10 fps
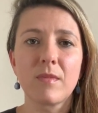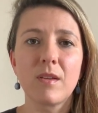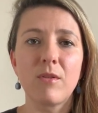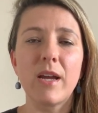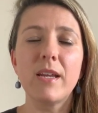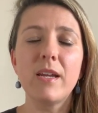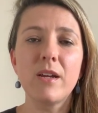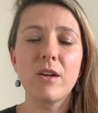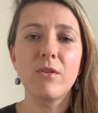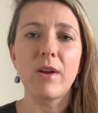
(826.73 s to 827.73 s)
right
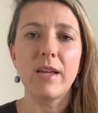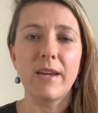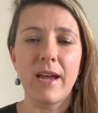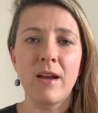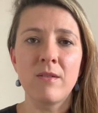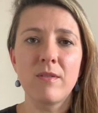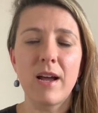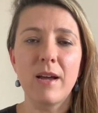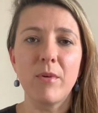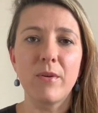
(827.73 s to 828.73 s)
here, right now,
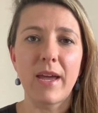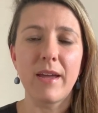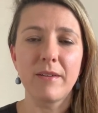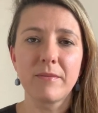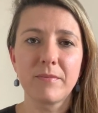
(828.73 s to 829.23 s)
I'm okay.